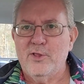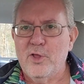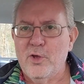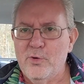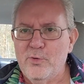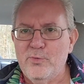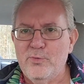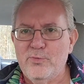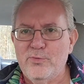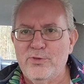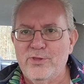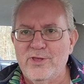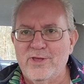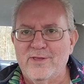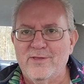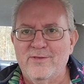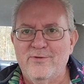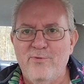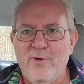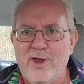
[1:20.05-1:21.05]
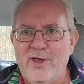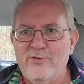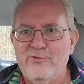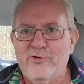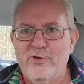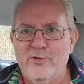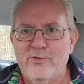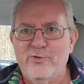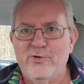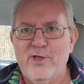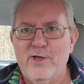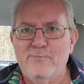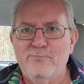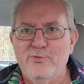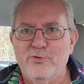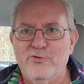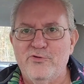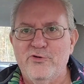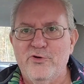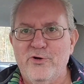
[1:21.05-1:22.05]
Load the grandchildren
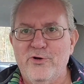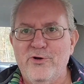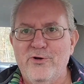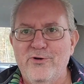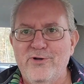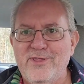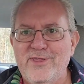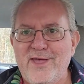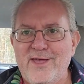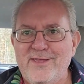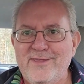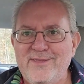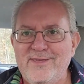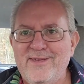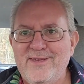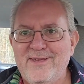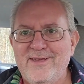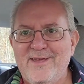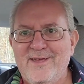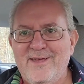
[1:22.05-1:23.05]
up with sugar and then